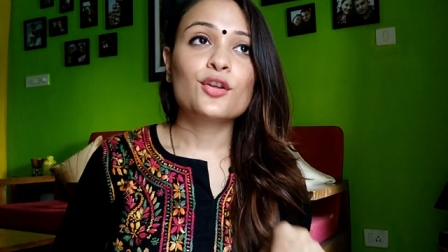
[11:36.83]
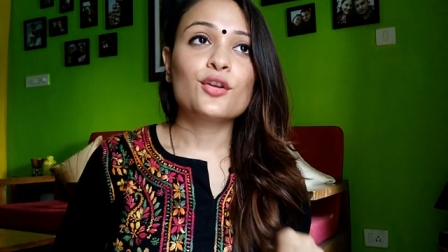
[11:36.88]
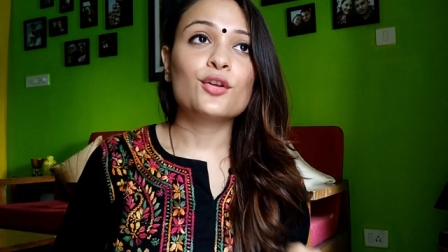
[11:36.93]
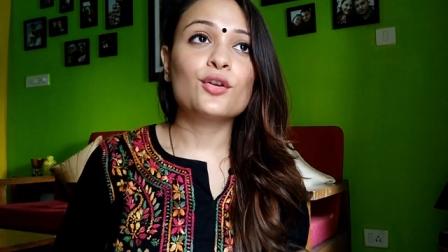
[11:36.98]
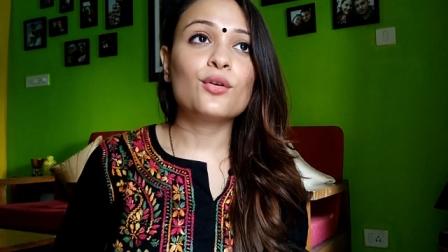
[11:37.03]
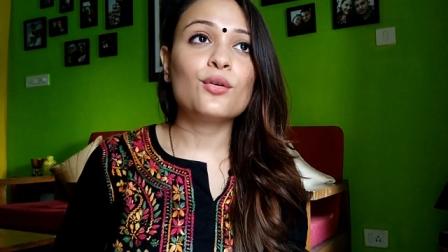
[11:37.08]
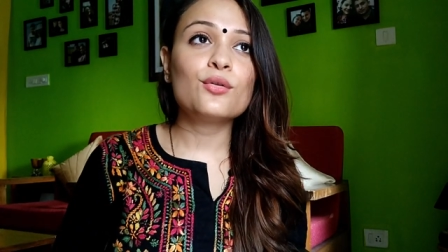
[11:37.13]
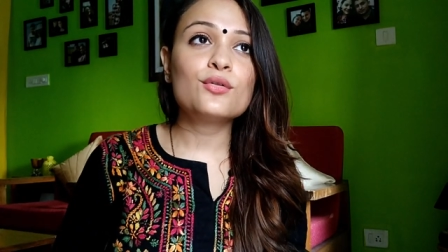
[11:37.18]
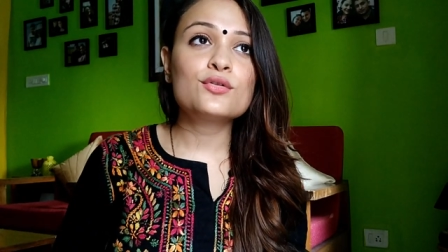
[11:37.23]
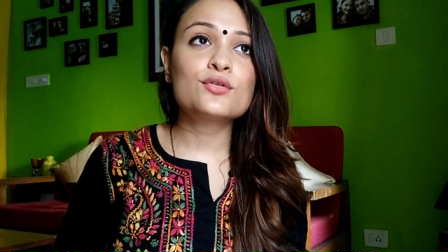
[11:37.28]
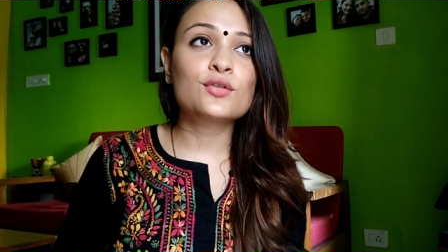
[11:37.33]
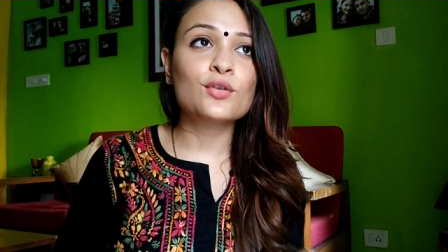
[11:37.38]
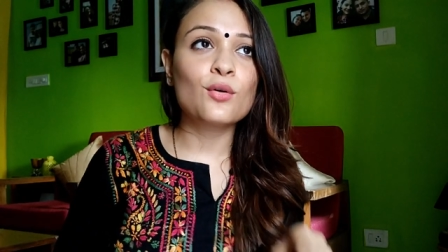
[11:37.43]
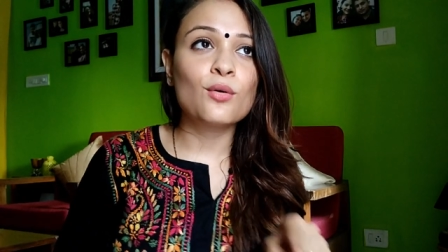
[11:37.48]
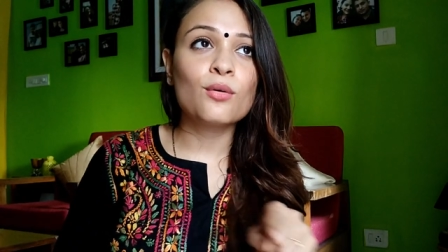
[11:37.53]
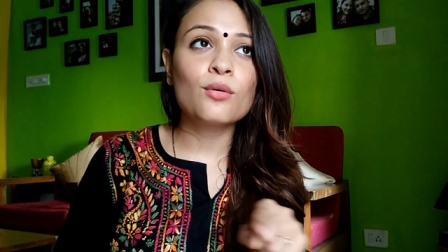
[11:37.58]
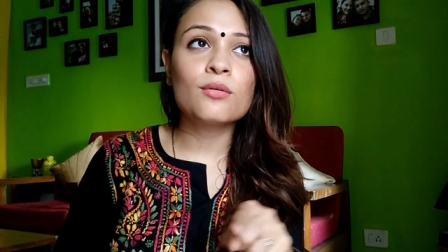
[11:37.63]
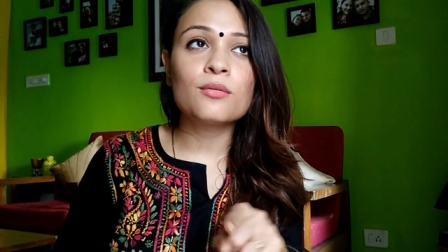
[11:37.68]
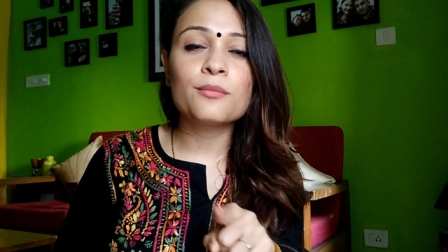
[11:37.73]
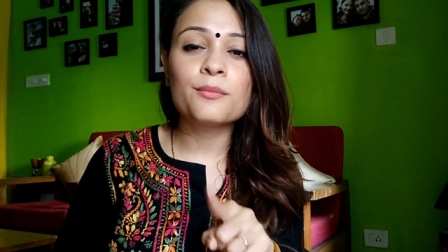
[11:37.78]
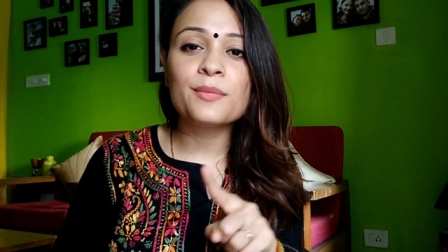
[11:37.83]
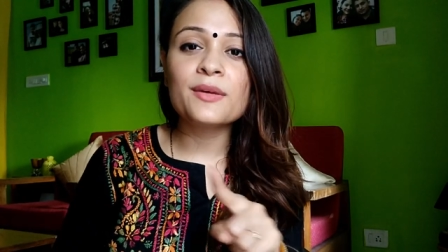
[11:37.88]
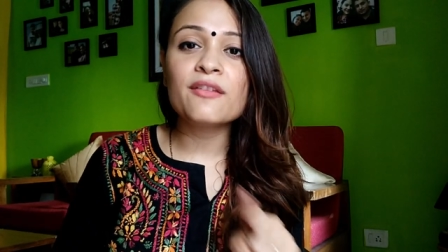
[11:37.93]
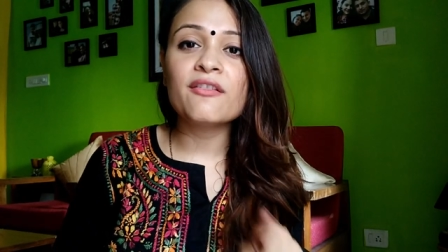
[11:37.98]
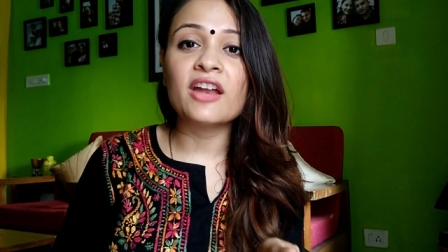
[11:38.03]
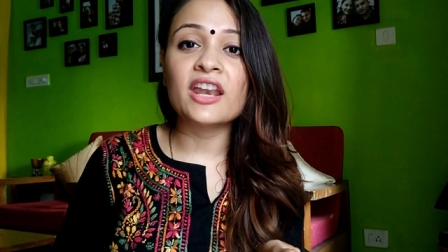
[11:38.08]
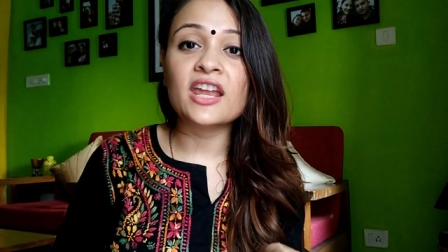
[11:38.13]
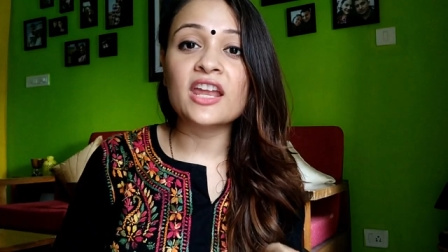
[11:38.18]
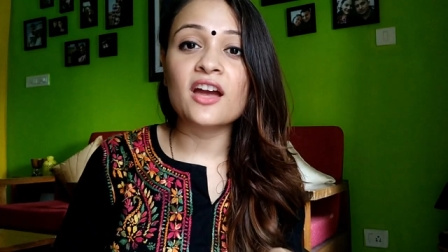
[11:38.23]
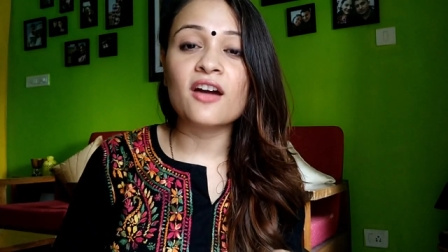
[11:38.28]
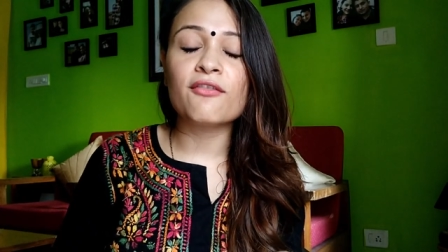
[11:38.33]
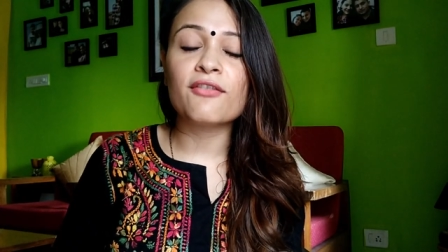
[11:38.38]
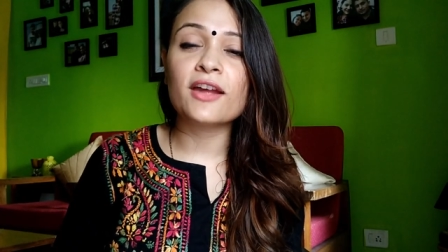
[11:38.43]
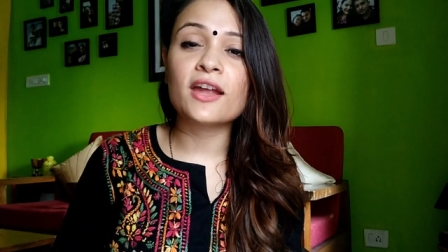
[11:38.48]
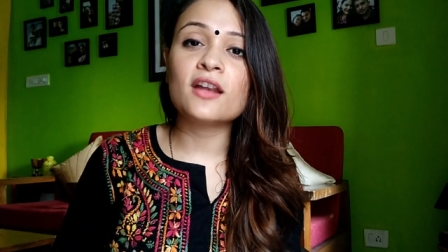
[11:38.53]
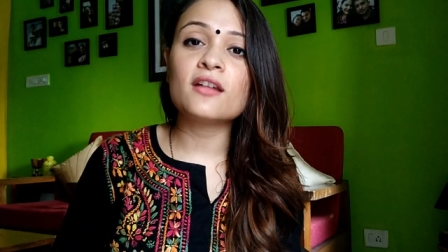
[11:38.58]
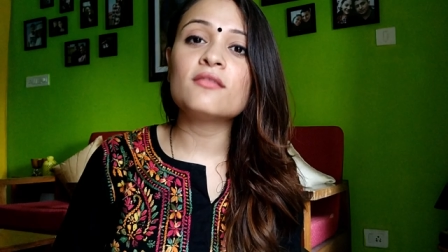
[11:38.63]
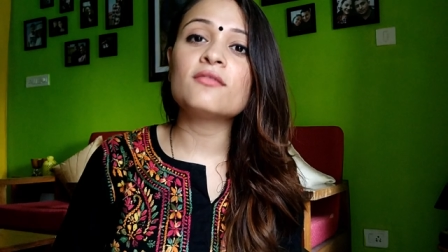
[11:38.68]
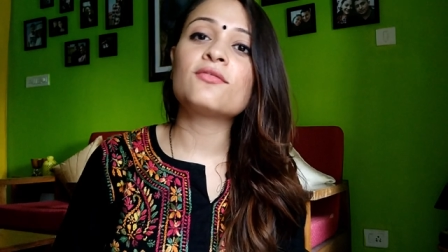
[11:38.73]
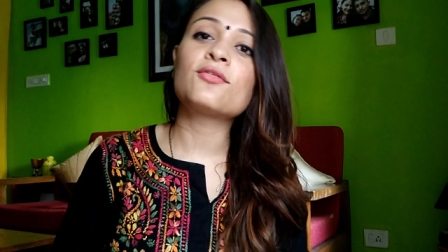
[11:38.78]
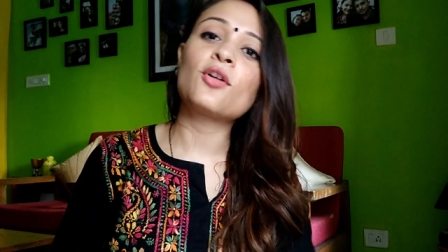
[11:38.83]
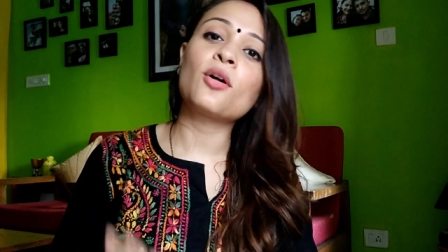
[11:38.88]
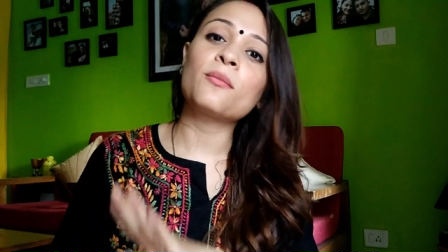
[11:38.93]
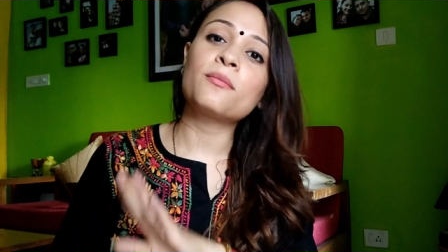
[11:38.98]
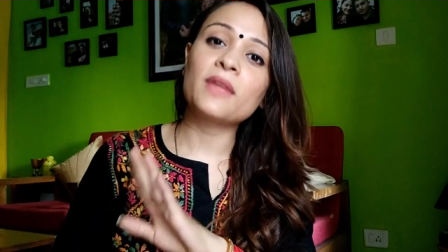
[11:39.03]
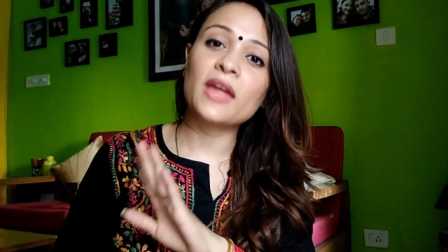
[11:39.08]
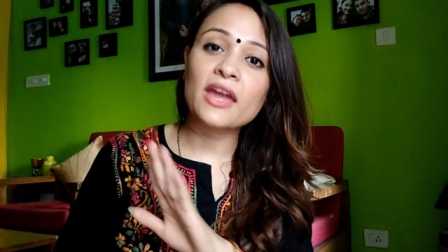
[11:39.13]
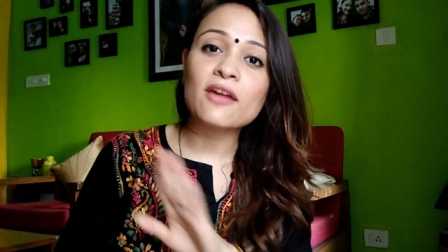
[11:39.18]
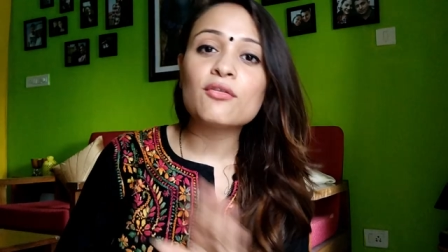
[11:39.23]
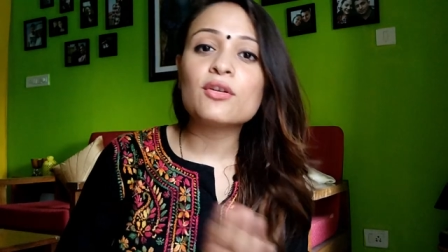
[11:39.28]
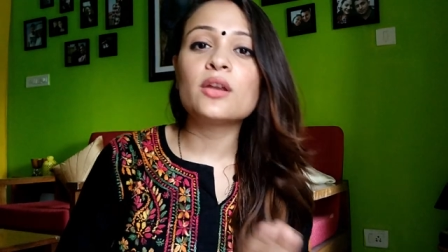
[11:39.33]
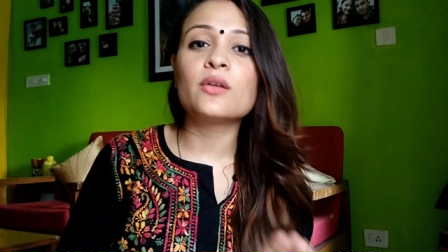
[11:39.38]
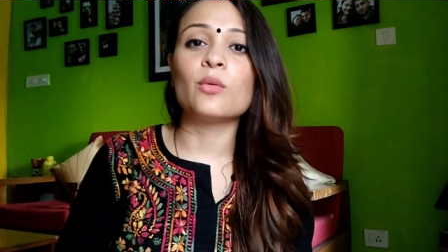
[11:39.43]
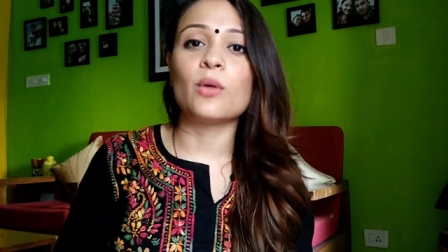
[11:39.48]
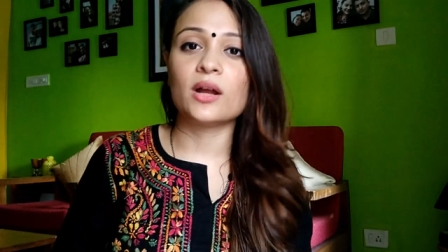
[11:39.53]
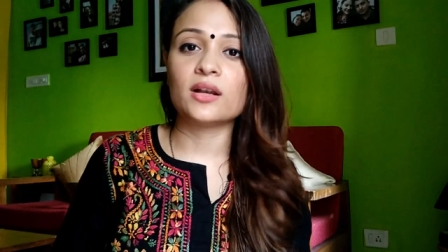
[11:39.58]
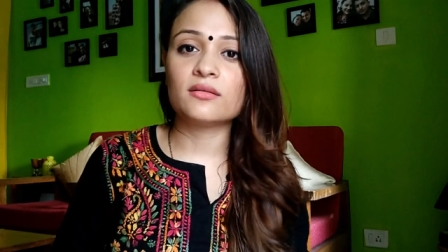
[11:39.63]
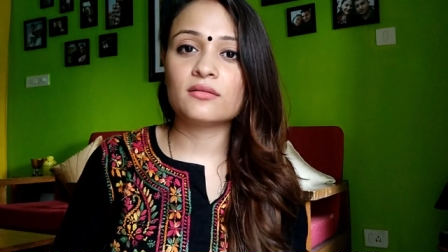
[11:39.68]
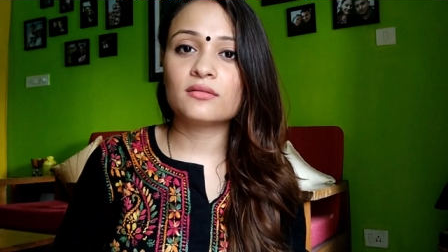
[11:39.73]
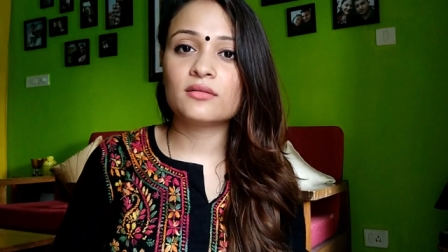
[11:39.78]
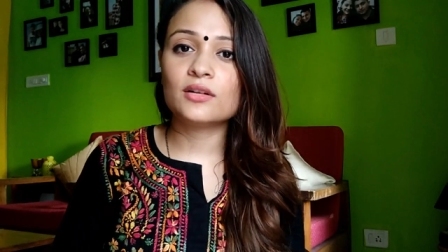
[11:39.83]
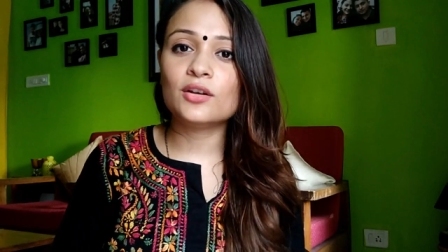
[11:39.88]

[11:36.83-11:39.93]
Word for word: You know, so be very aware from everyone,